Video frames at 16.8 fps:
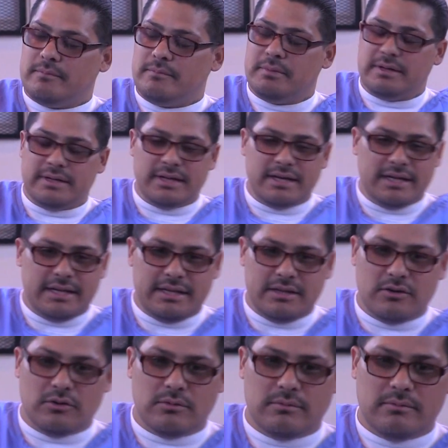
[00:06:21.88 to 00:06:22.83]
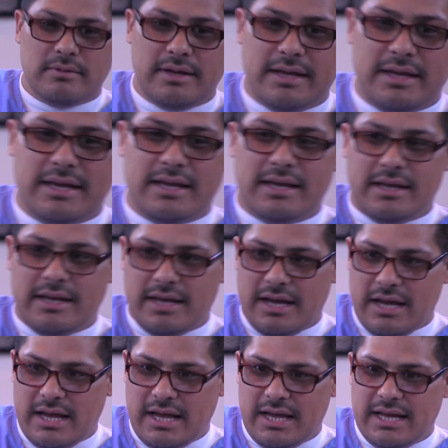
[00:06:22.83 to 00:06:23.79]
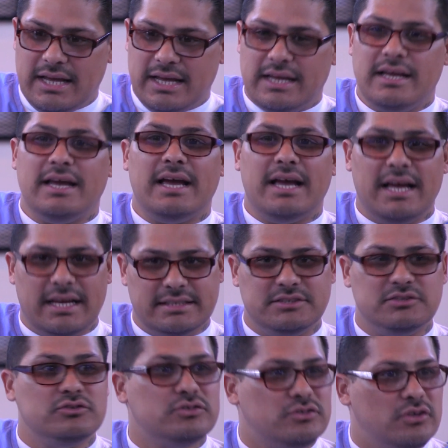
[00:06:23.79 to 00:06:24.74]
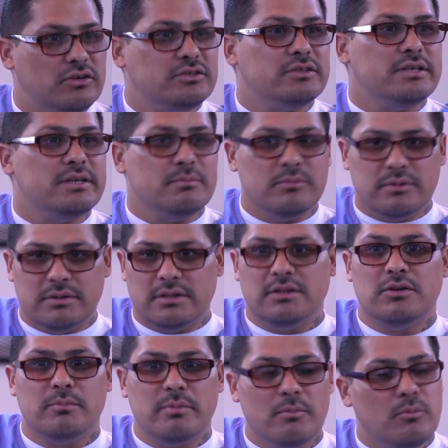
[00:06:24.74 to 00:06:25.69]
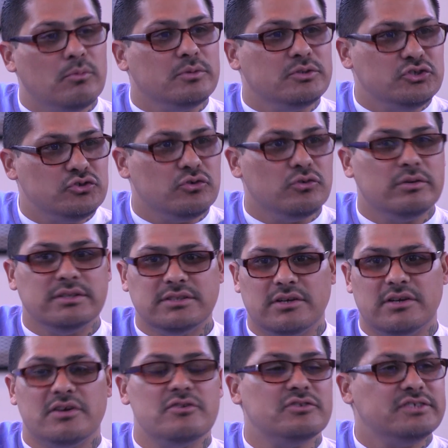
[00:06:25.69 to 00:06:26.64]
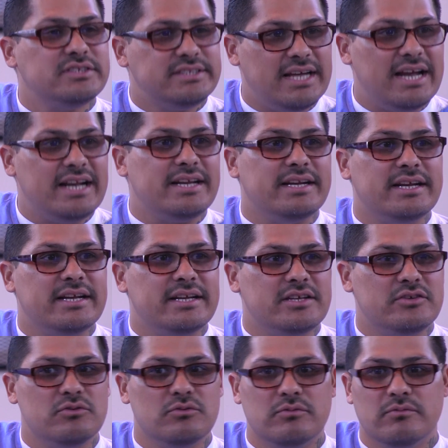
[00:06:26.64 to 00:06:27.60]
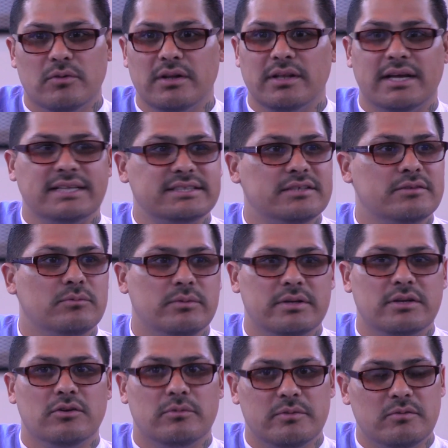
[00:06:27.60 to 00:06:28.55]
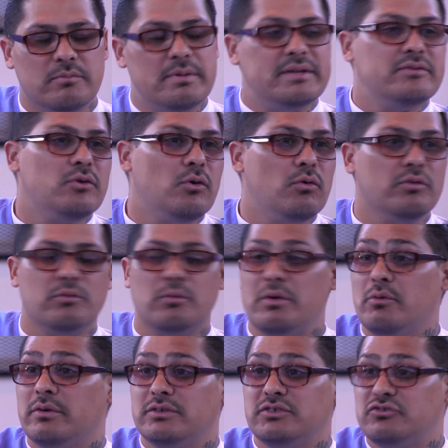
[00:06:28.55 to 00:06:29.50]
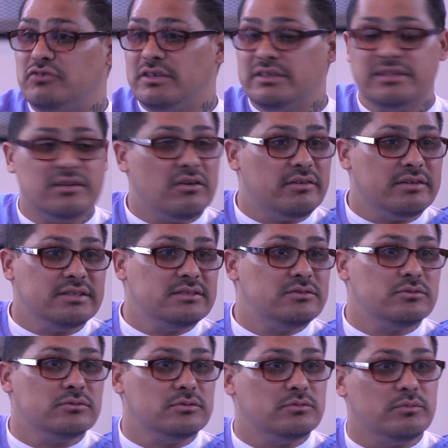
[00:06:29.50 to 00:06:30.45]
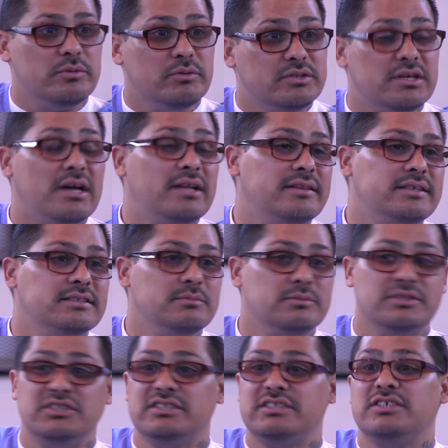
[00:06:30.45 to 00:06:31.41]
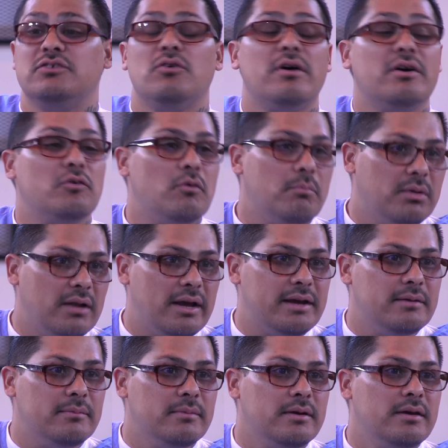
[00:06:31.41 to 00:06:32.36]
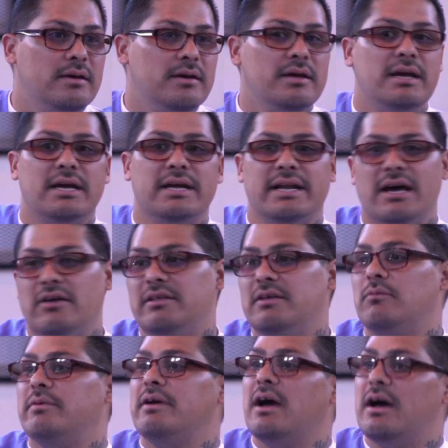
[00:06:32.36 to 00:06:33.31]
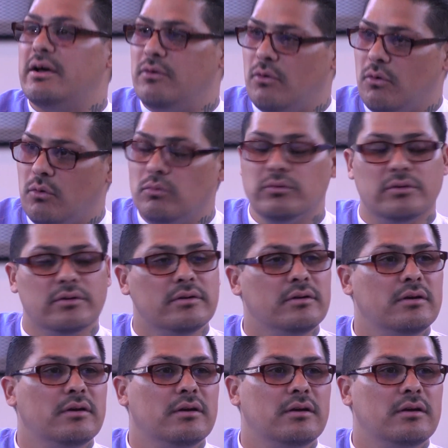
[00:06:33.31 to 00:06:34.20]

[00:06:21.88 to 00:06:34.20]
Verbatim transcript: but uh, you know, as you start to get a little bit more mature and start understanding it, you realize that you know you've been told, we were instructed all these tools, we were taught these, we just didn't know how to apply them. And now that we've gotten older,